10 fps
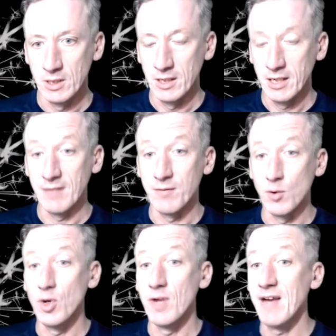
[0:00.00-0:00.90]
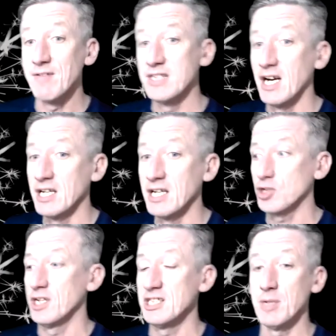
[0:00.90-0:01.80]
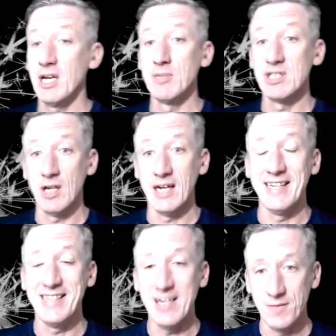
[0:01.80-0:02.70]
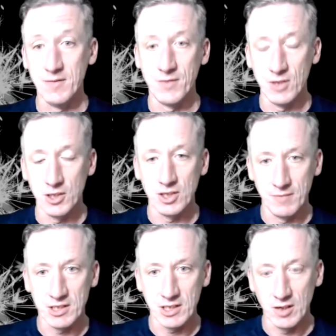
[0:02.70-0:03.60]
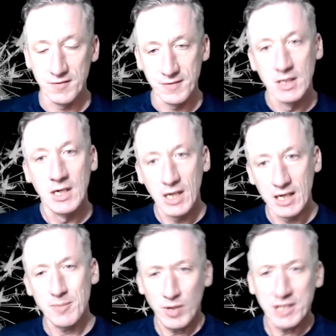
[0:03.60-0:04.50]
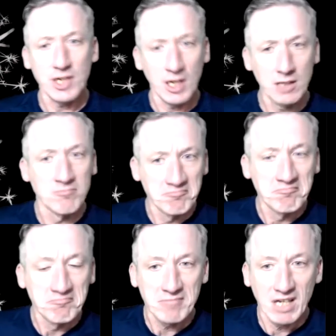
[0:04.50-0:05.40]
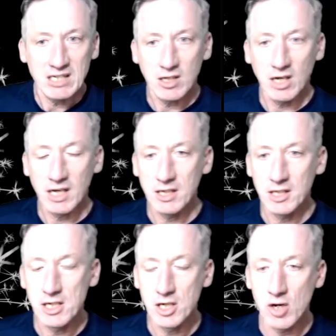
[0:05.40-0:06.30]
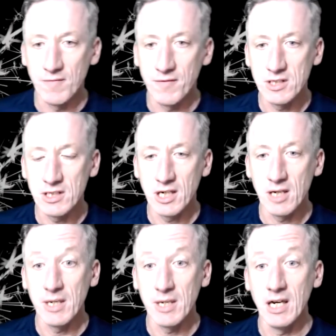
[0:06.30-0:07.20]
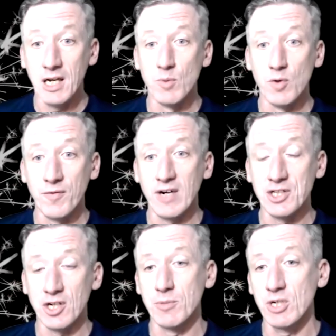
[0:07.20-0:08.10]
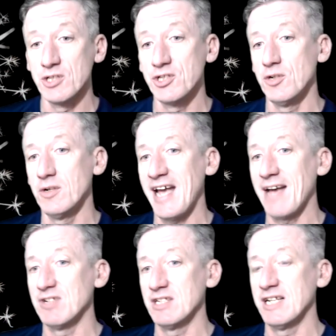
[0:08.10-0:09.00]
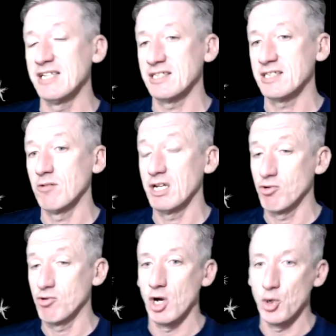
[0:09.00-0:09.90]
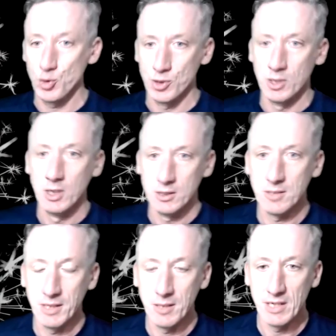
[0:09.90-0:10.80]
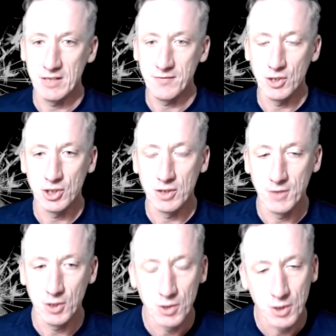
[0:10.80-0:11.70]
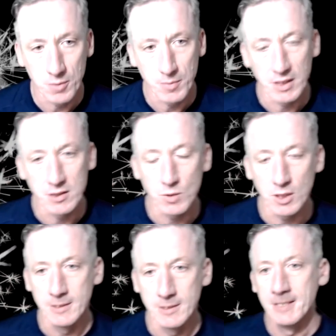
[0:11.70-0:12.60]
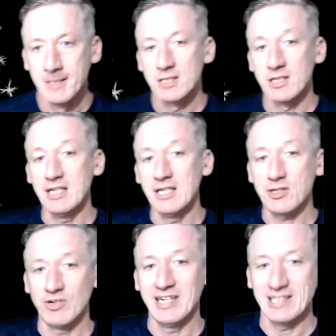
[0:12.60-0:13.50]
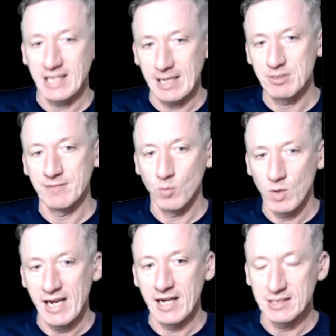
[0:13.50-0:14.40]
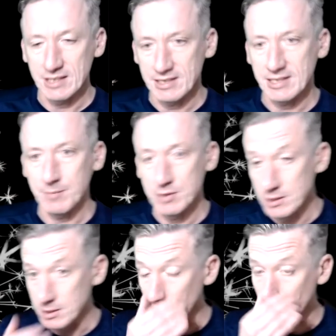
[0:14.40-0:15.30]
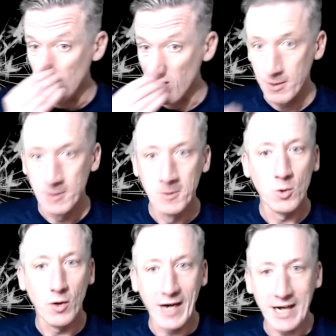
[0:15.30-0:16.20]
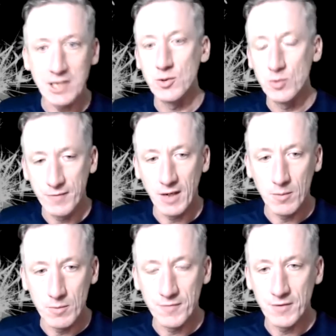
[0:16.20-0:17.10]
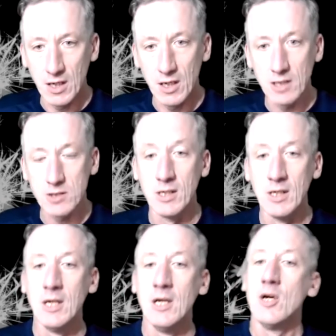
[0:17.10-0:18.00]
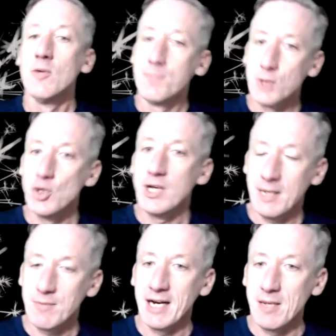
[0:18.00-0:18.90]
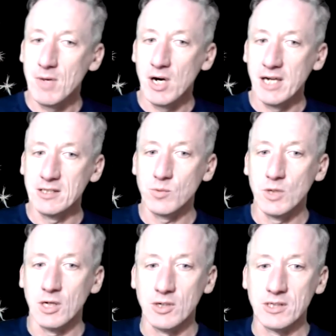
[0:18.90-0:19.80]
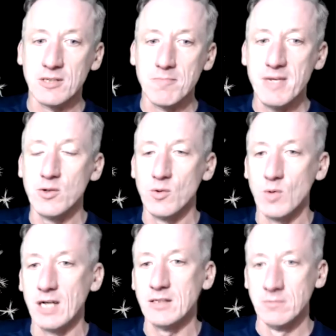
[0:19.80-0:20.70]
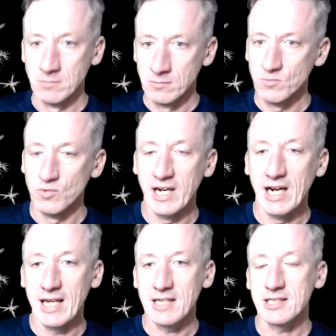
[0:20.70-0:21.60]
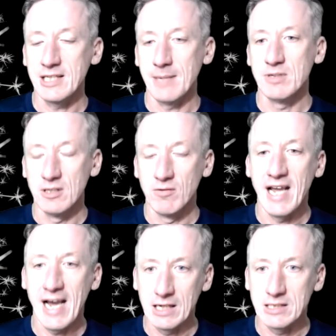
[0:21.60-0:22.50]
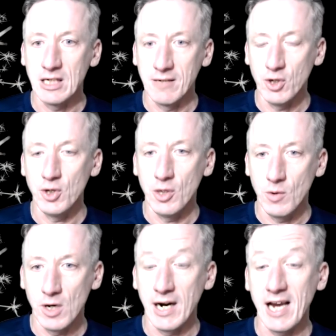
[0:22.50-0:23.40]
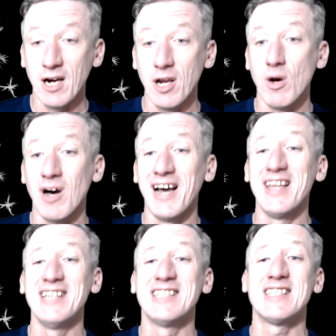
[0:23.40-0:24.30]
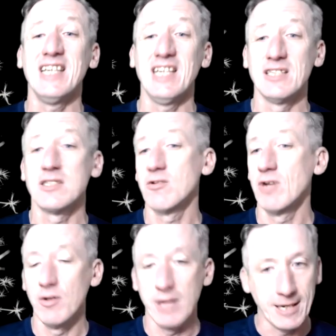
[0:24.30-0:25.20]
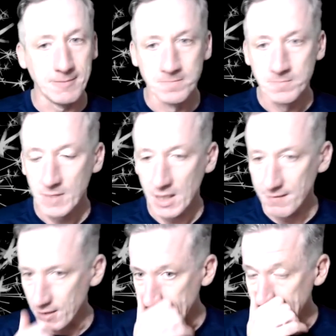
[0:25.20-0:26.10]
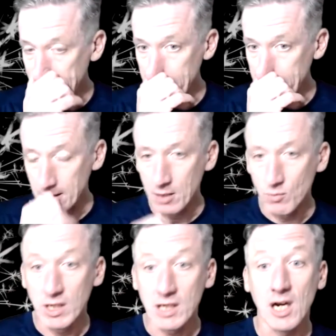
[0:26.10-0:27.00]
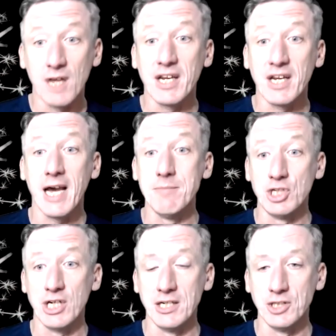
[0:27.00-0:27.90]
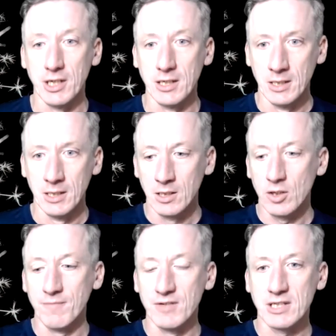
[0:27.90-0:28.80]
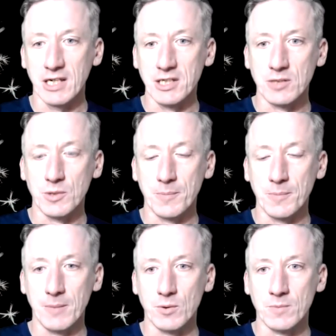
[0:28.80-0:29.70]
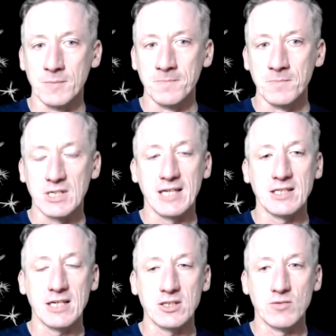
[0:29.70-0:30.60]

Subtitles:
If all you've ever done is try to become a slightly different version of yourself under pressure, it's likely that your confidence is going to be a little more fragile because you haven't necessarily grown to be the best version of you that you can be as well. So these 3 steps of awareness, acceptance and growth, or action or development for the last one, do keep that in mind as well, because the middle one, really accepting the reality of who you are and how you are, and then seeking to grow that. I find that a kind of a game-changing conversation with people. So that's a really...